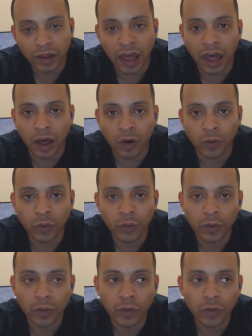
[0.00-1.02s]
Now,
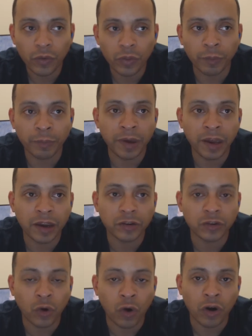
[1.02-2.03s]
the
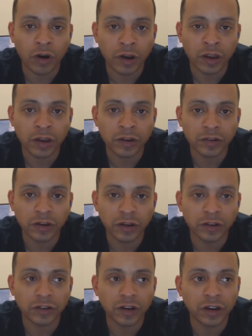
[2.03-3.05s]
big talk is
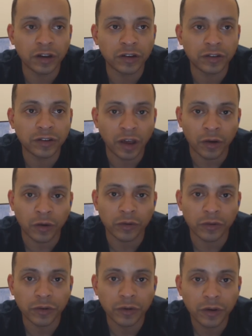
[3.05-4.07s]
is is
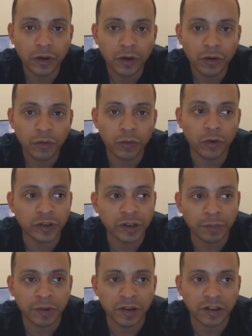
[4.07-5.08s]
sales for
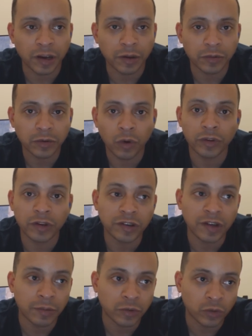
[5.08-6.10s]
Japanese games. Oh,
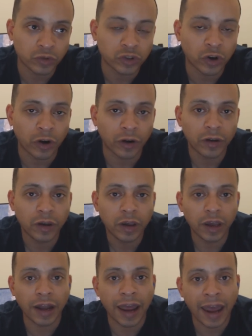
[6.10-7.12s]
these games don't chart.
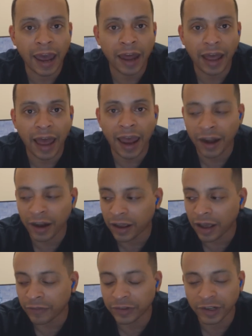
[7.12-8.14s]
And I had I had a
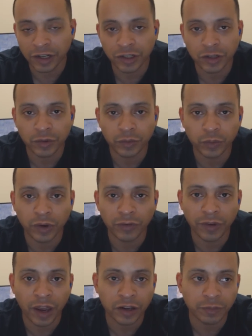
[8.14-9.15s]
conversation
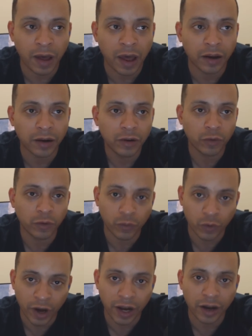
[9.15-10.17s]
with Xbot four
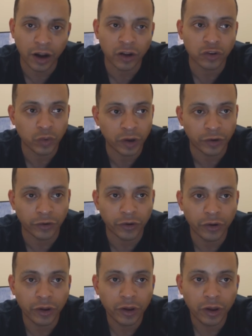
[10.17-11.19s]
four eight on Twitter,